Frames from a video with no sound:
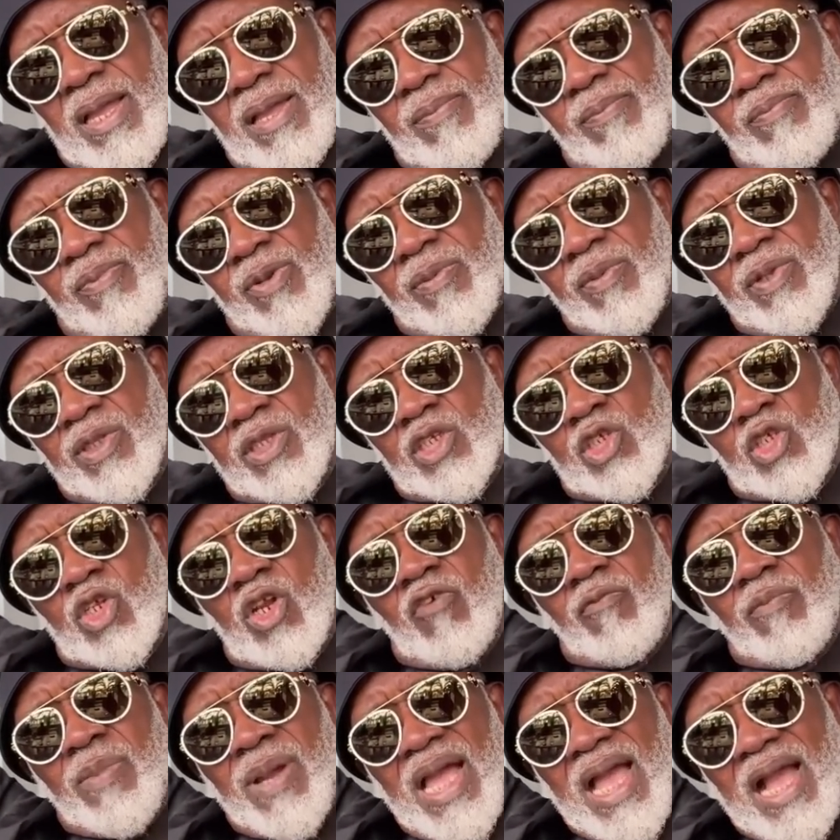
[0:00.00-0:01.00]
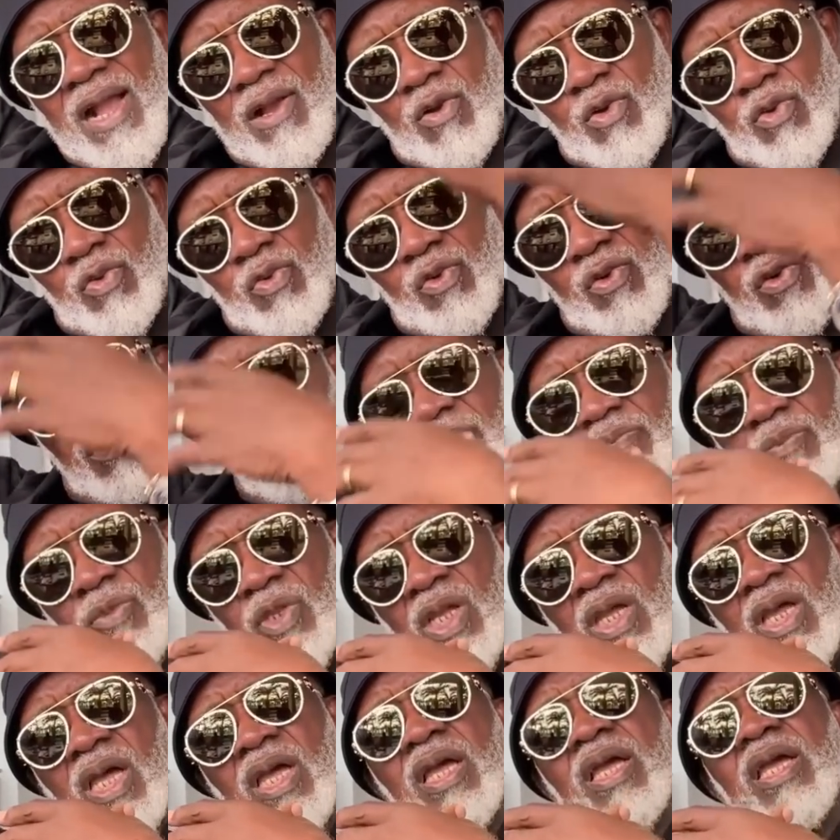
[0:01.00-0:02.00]
uh, implementation of my Akurulo
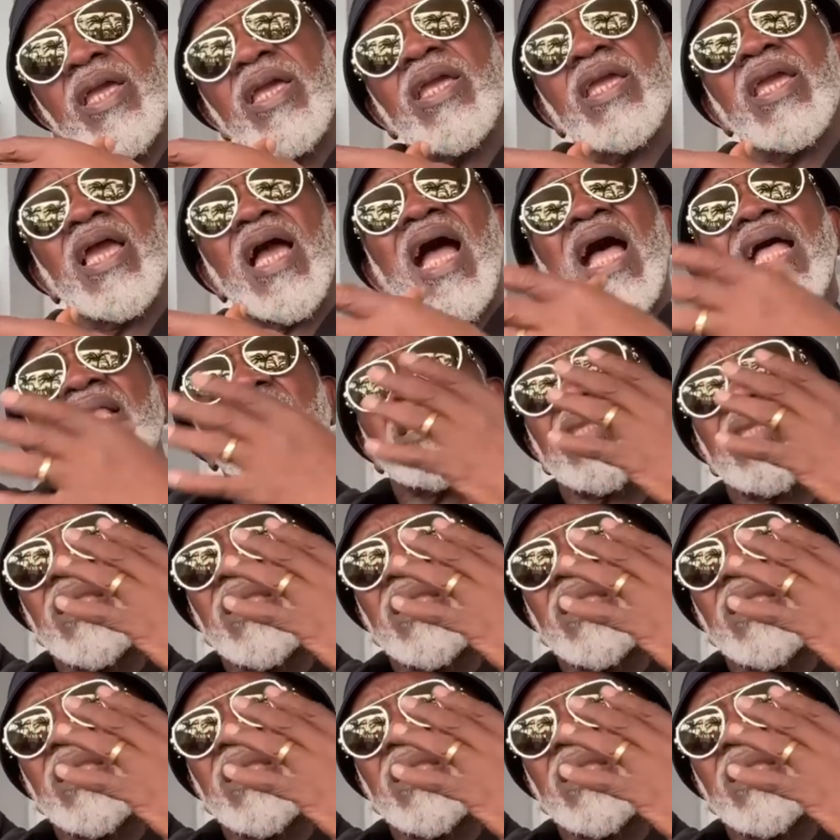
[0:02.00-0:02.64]
are